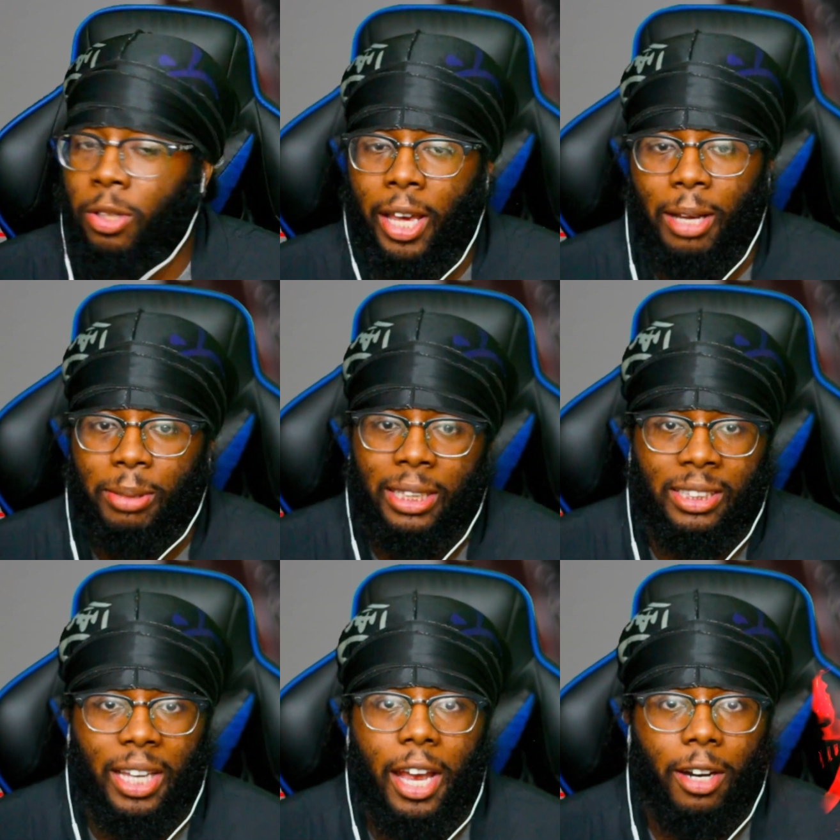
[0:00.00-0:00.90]
cap. That
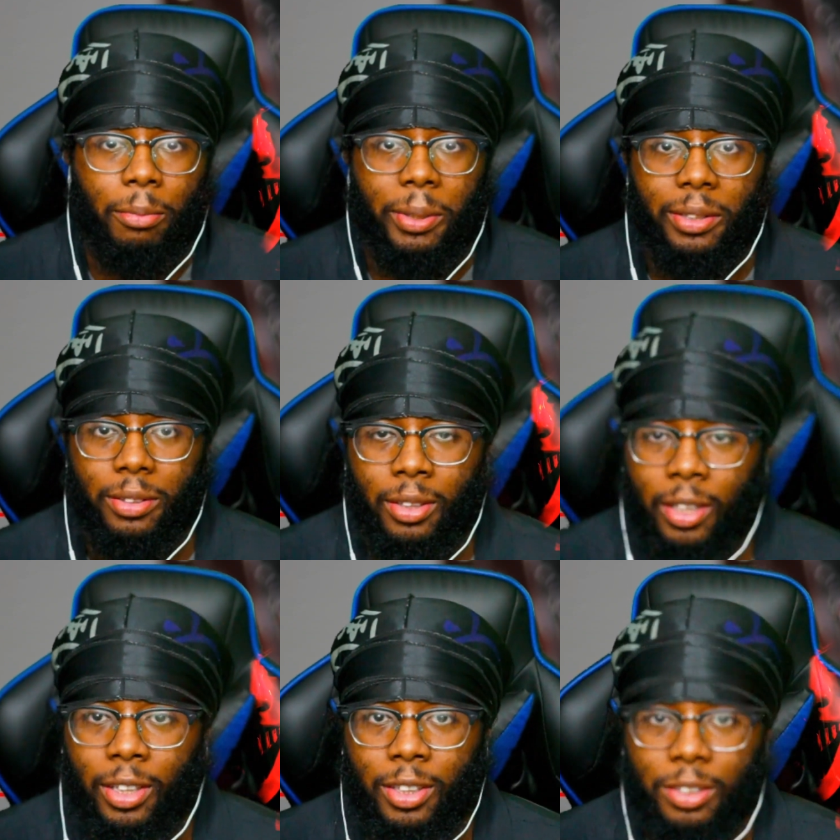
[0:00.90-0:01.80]
scared me.
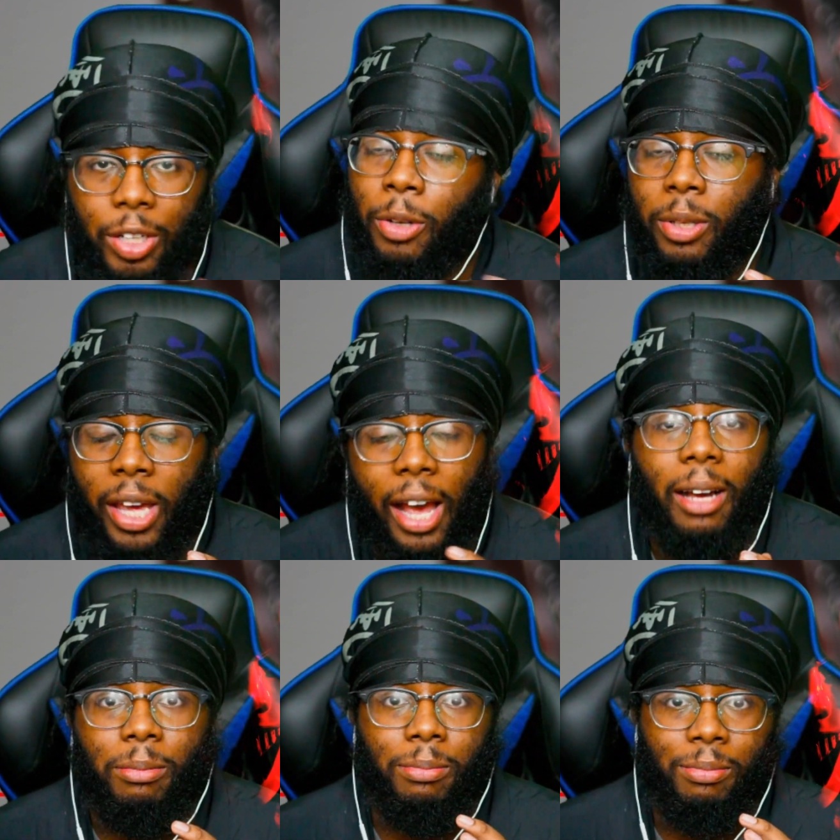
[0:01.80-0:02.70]
No cap.